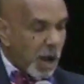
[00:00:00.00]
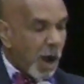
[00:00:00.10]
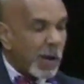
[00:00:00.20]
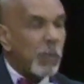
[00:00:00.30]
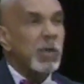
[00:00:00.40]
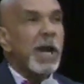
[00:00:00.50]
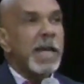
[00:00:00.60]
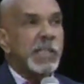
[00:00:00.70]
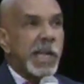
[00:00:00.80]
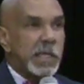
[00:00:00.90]
All right, what are
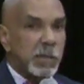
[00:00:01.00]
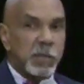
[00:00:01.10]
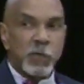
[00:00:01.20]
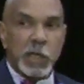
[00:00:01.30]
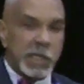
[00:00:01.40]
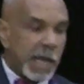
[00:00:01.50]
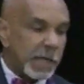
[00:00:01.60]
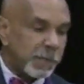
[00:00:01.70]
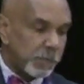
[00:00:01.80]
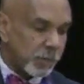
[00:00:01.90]
our objectives for today?
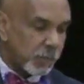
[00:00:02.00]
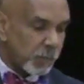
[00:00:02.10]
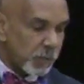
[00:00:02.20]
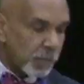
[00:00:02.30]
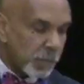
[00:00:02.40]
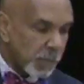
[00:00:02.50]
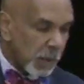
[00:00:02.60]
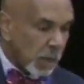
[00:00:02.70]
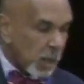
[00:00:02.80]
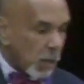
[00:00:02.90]

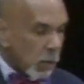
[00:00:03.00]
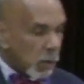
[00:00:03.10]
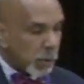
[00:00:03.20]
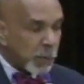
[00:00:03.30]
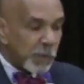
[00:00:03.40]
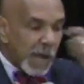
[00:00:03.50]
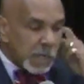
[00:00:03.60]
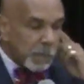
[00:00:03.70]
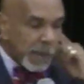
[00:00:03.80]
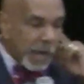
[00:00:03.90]
We want to
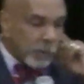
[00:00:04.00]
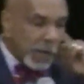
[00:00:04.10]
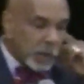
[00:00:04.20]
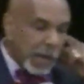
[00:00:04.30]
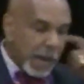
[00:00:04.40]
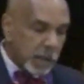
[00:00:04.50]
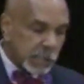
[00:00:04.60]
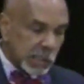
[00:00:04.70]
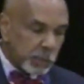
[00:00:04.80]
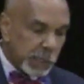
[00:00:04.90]
provide the background on how
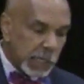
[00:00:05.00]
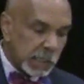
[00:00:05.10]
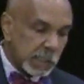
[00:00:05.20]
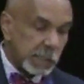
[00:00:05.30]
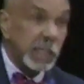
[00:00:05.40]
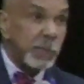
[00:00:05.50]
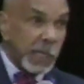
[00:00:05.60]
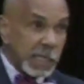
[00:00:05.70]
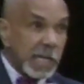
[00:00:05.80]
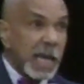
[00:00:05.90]
CBH,
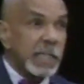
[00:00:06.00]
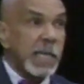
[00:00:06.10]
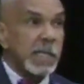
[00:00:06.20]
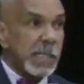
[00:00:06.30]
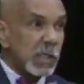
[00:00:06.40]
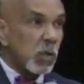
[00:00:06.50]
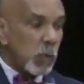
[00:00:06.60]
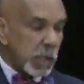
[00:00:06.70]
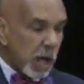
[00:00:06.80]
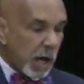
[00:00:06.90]
DBH, that's who
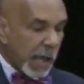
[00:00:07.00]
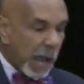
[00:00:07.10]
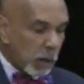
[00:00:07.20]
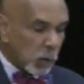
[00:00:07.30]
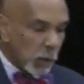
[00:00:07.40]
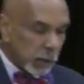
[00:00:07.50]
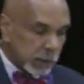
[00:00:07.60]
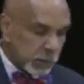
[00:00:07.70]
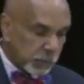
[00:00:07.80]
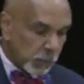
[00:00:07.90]
we are, how it
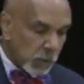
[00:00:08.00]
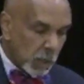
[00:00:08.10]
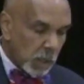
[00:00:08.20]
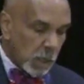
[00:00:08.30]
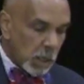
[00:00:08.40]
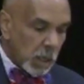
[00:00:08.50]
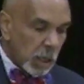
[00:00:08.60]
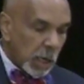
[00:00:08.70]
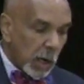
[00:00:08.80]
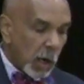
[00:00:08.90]
works.
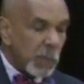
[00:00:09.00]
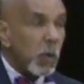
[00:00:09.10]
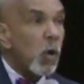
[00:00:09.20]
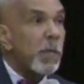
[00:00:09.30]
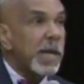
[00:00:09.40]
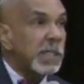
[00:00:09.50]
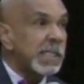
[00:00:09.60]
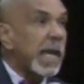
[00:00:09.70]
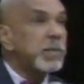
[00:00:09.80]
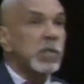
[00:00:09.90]
Learn more about the
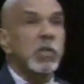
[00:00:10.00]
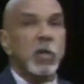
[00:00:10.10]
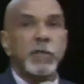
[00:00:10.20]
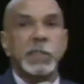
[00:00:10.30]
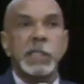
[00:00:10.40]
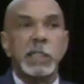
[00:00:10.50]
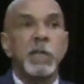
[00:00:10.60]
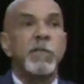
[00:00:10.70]
types of services that are